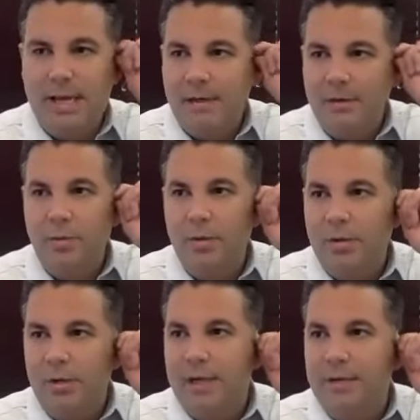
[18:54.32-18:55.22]
absolutely
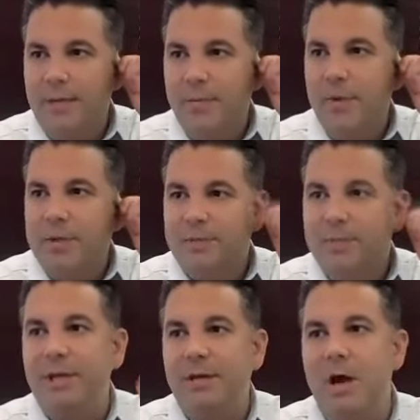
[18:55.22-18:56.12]
and that book is
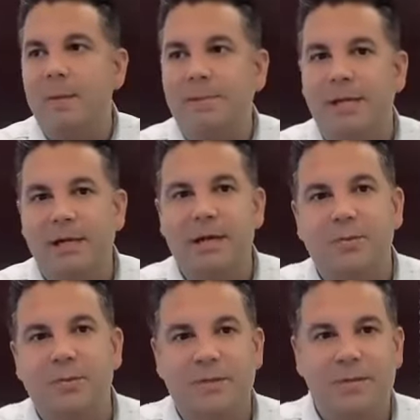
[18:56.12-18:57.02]
being updated
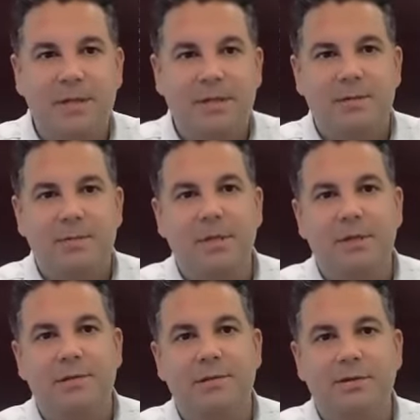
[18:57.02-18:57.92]
as we speak
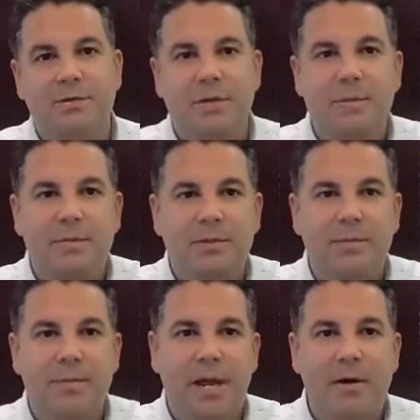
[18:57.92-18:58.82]
because there's some
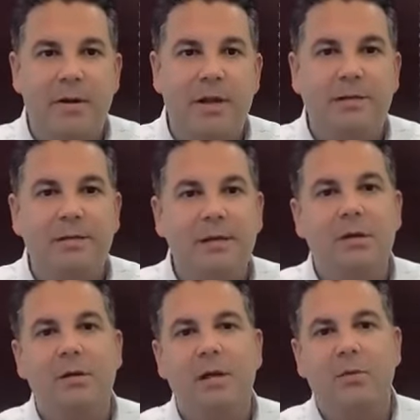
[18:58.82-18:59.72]
some area in
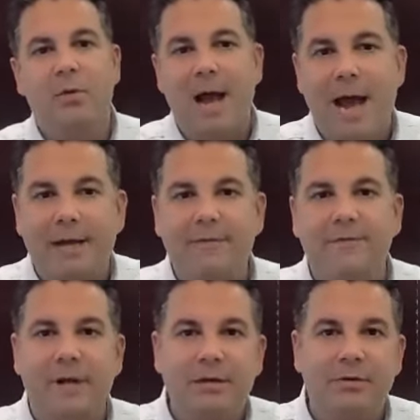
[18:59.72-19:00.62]
there that we're
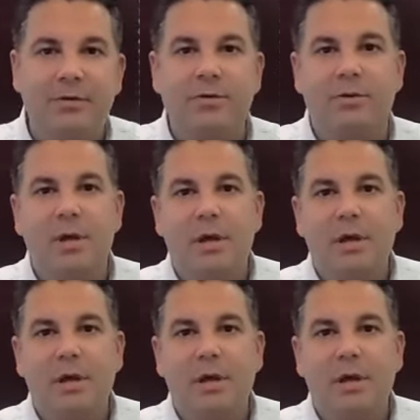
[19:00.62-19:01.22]
adding vendors